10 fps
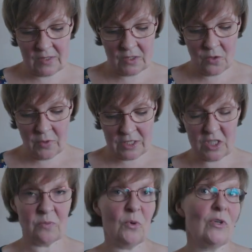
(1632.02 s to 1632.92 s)
So I
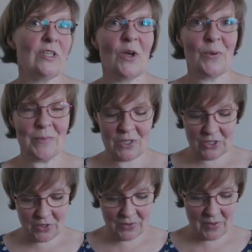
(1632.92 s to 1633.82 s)
just brought it home to
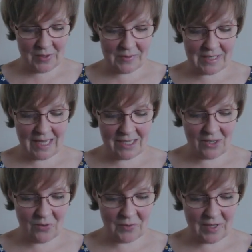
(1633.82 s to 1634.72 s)
show you how I was
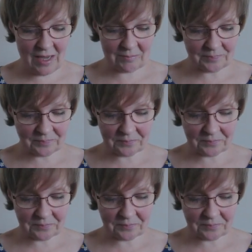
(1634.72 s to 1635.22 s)
getting on with that.